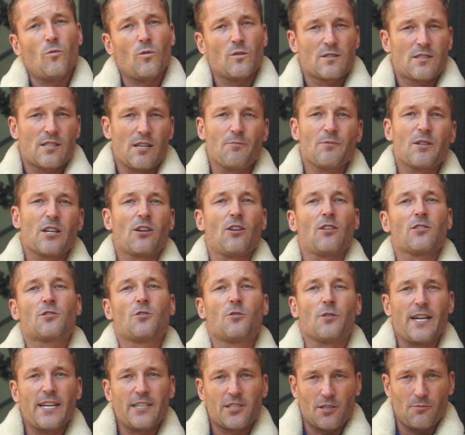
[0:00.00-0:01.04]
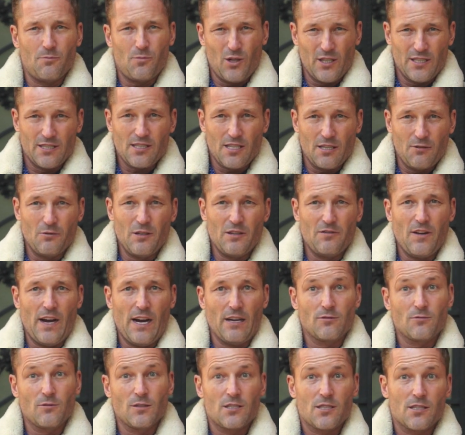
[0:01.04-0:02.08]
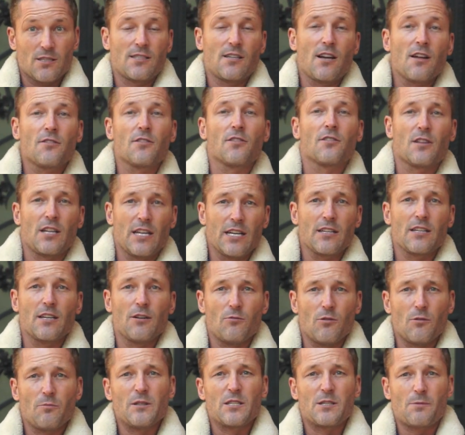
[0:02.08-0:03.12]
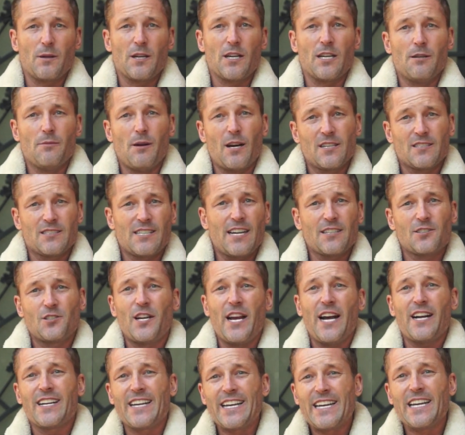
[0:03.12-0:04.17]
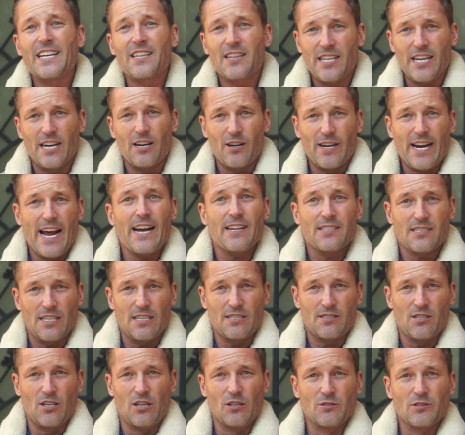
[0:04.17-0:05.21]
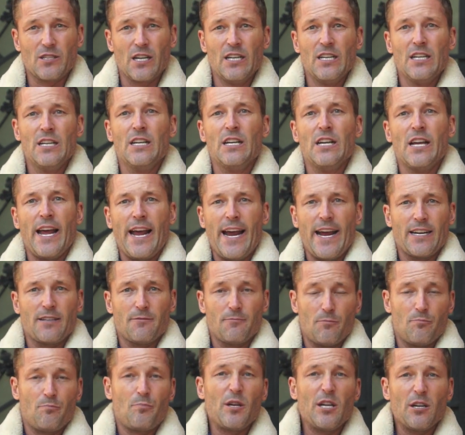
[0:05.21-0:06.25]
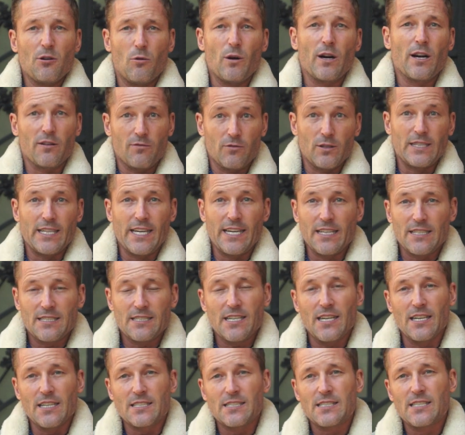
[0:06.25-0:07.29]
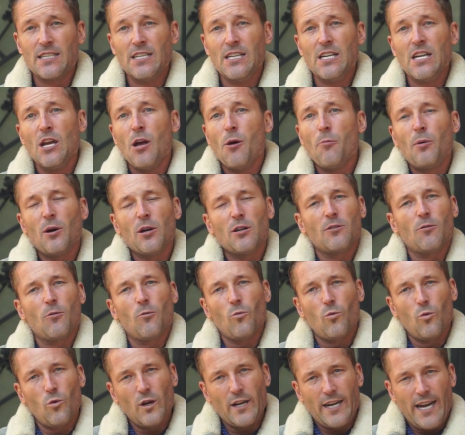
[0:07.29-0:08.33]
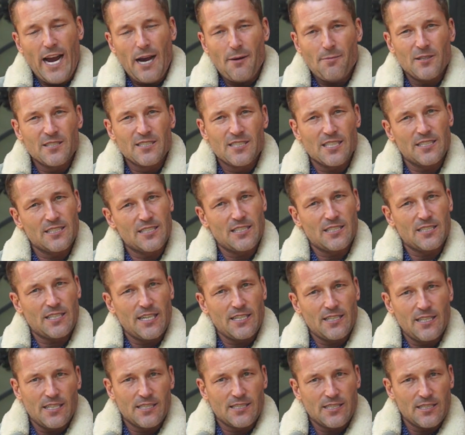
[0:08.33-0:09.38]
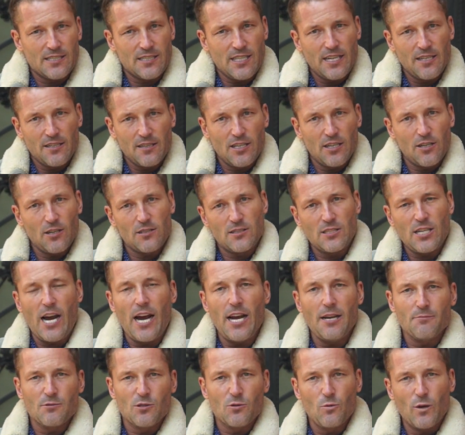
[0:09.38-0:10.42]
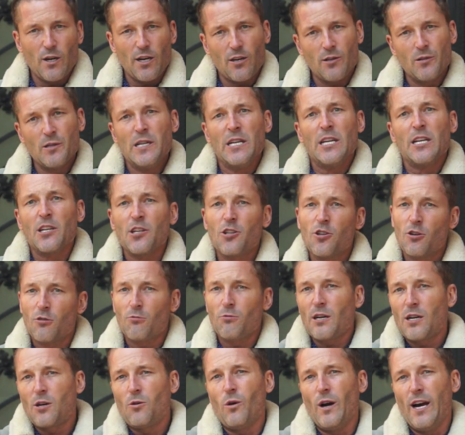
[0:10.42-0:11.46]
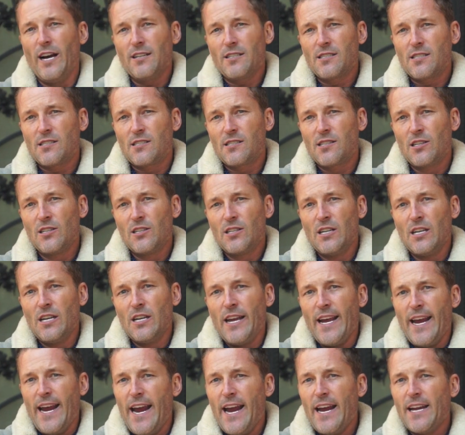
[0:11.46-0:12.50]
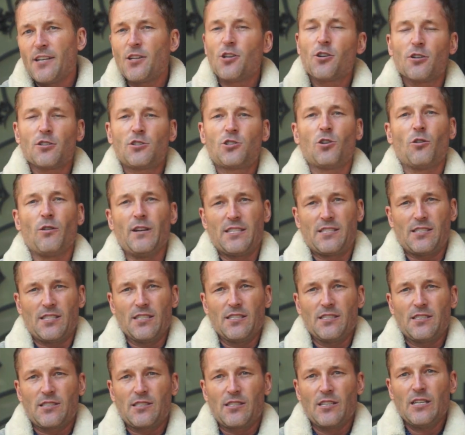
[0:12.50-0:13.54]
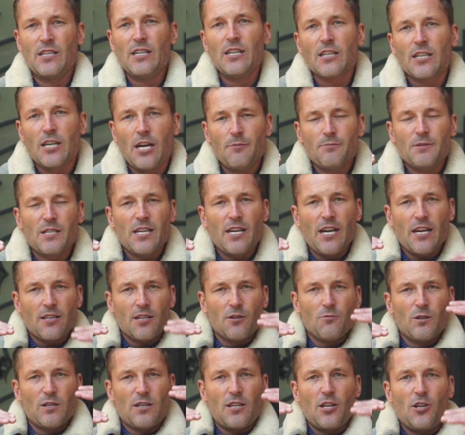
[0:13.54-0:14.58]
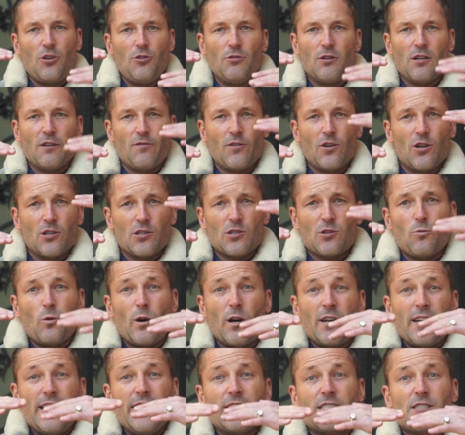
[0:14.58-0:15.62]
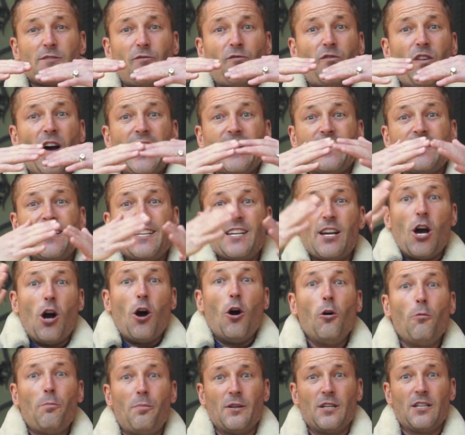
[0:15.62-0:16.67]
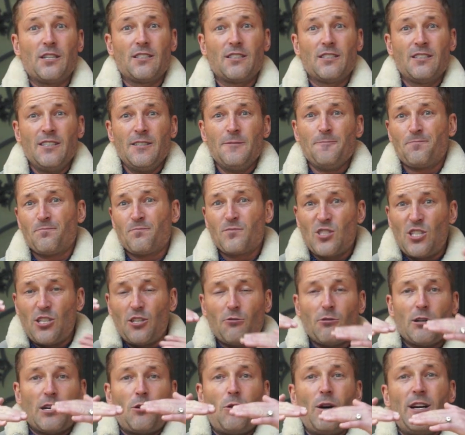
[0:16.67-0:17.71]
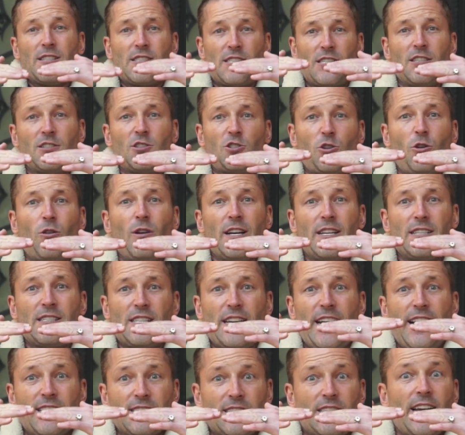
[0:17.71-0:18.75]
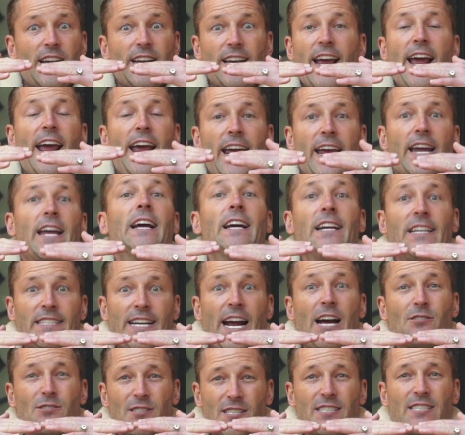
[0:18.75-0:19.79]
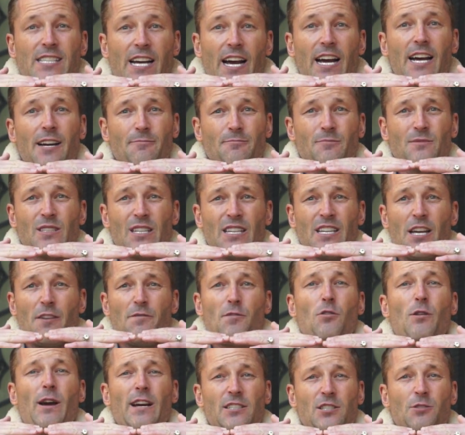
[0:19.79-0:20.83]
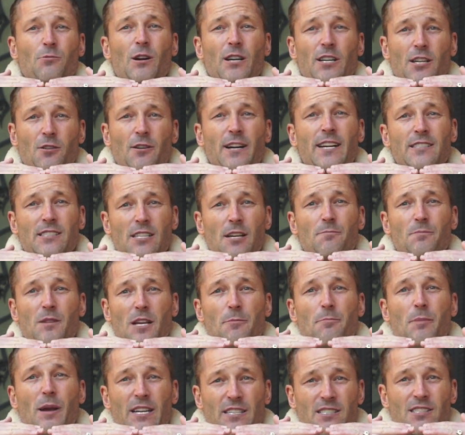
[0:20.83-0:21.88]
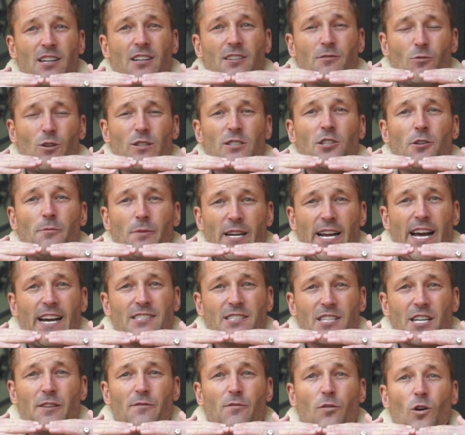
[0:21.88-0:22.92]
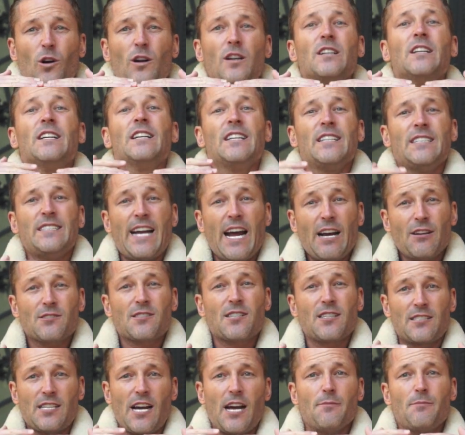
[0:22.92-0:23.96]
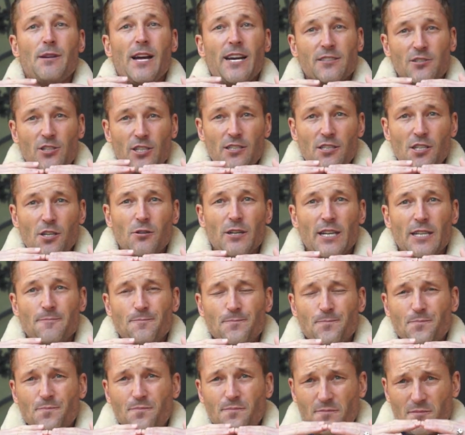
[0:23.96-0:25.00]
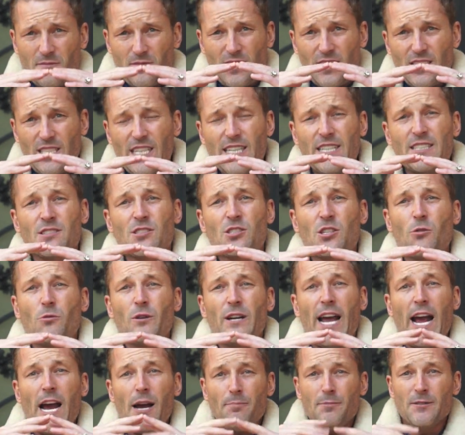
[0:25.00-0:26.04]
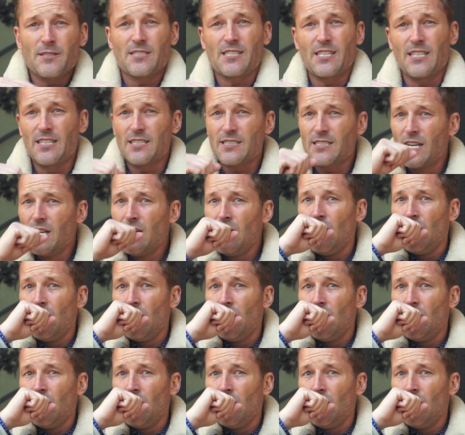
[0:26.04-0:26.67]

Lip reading: something called creation points that we found, which is another thing that we'll be speaking about, is actually how to get there and access those and be aware of when they exist. But what happens is it's like this. It's like there are times where your request and your choices come together with the universe where it's finally open to your request and choice, and it's like, hey, now's the time. If you actually want to create something based on what you've been asking for, now's the time to actually do it. And so what happens is